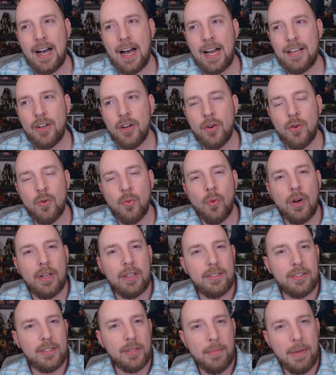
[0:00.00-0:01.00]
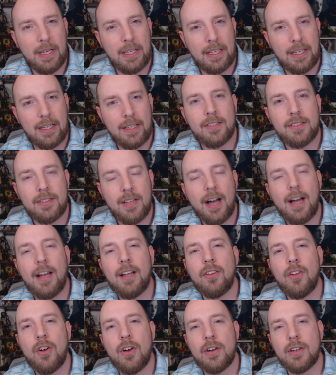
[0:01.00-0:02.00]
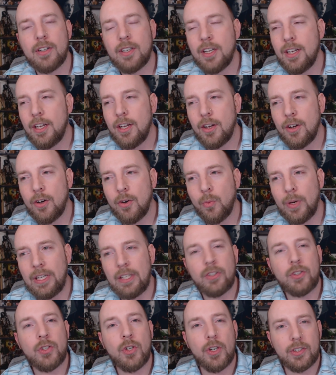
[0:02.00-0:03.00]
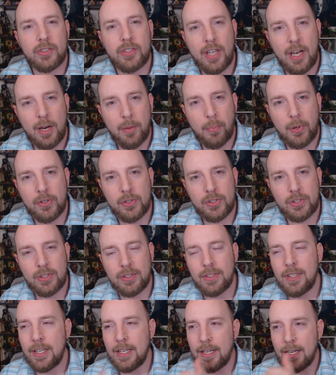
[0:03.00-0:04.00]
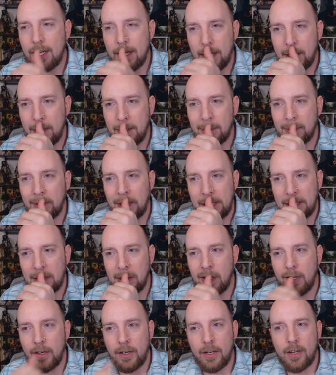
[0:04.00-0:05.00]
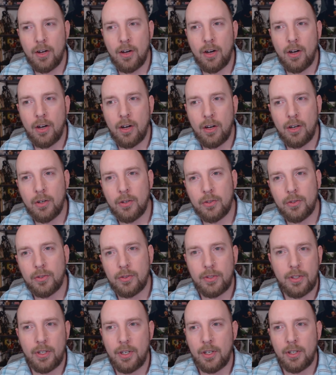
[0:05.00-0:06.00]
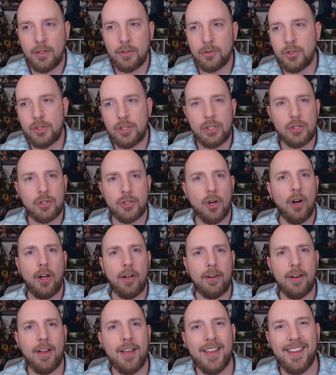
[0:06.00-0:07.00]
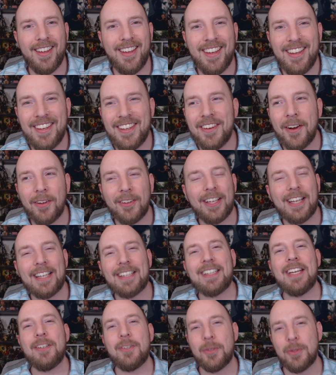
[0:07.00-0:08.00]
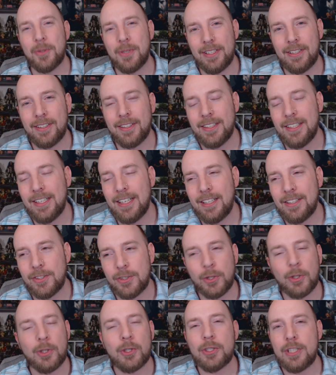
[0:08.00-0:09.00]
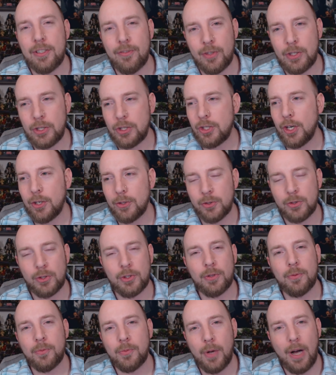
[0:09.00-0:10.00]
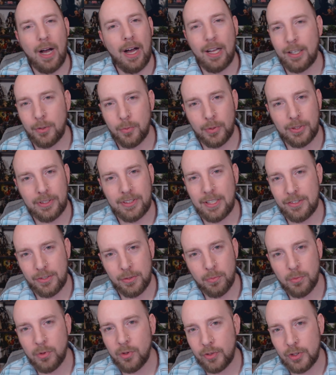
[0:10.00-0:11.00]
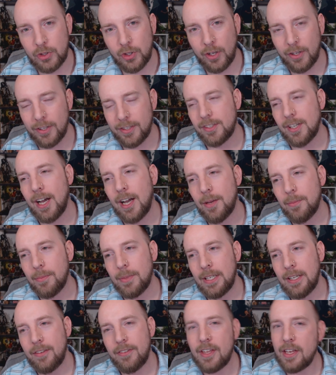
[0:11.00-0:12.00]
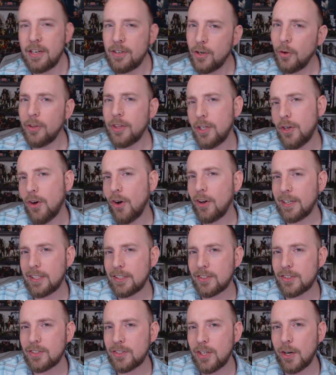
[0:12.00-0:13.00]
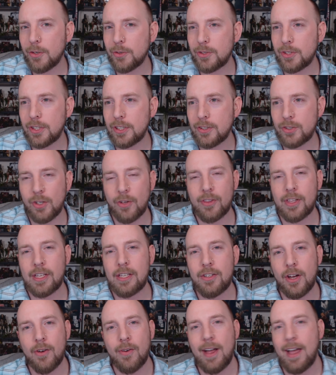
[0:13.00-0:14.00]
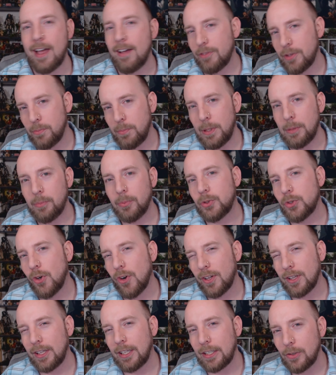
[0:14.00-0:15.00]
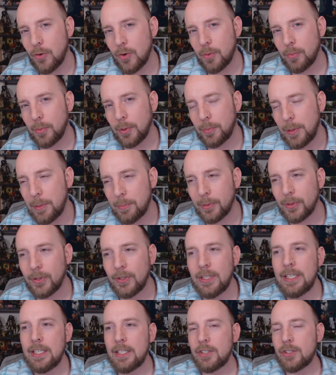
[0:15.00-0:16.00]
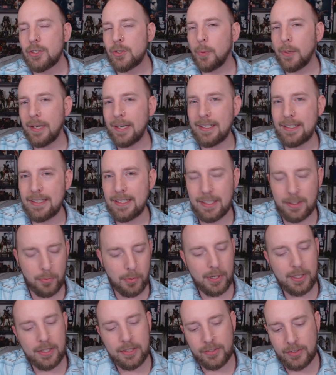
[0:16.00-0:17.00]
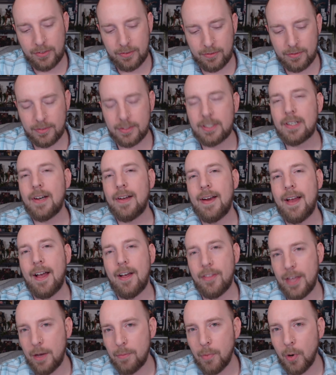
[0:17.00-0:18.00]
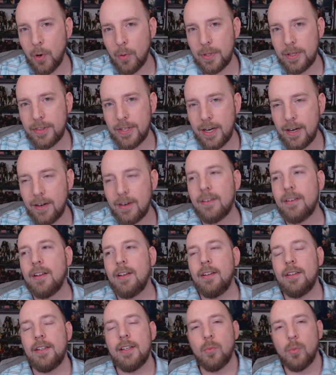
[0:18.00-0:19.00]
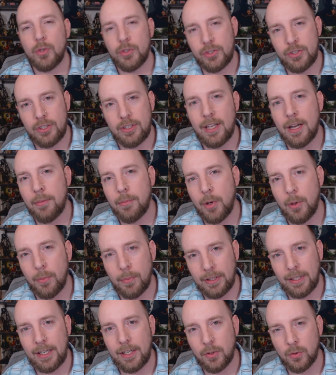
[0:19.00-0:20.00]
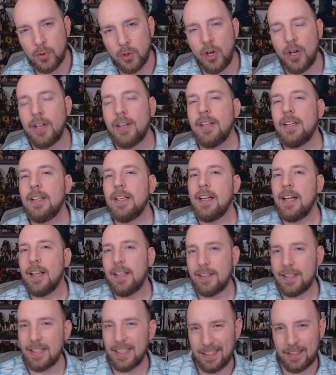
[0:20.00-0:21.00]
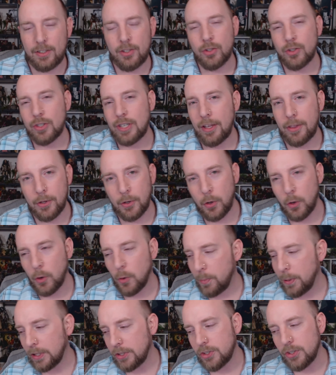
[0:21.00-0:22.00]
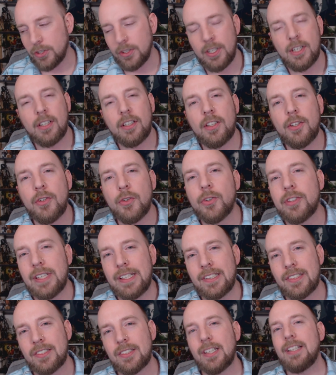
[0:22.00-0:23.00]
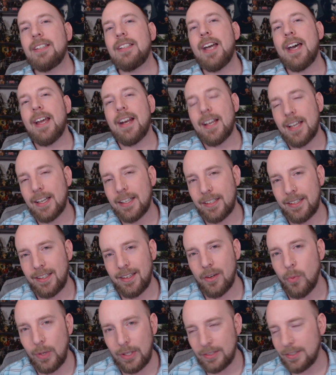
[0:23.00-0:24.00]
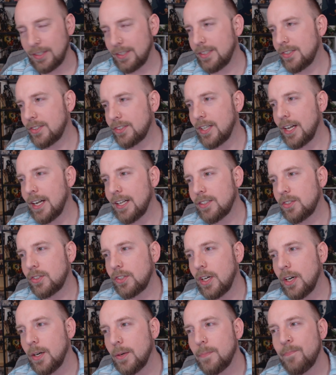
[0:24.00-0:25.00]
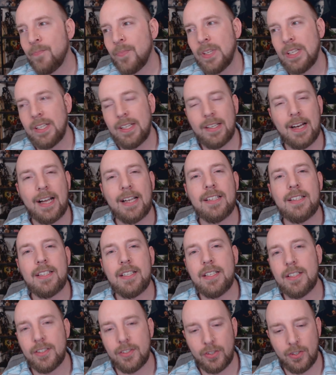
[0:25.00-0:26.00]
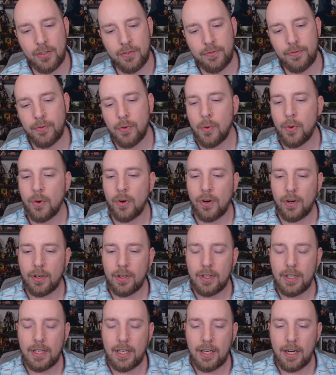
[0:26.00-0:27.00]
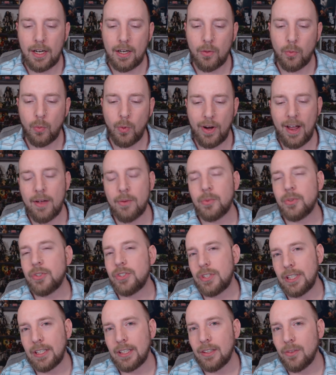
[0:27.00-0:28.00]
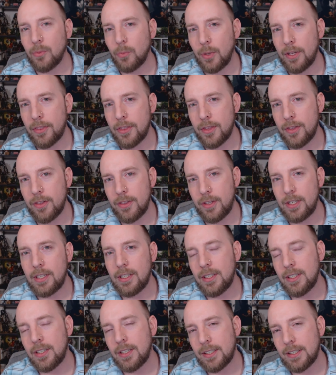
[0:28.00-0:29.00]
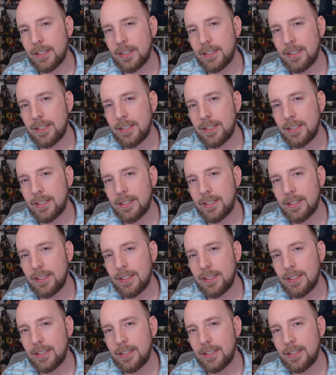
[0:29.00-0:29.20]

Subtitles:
I don't want to make his dialogue when he talks to that person like, oh, you know, she's gone. You know, like they do in certain TV shows or Hollywood does in movies all the time. They know the audience knows it, so they don't have the people talk like normal people. So what I did was cut out that moment there, and then we'll see that moment later on, and then you'll get the whole picture. Little things like that I can't wait to discuss. So, and ideas for what I was thinking with the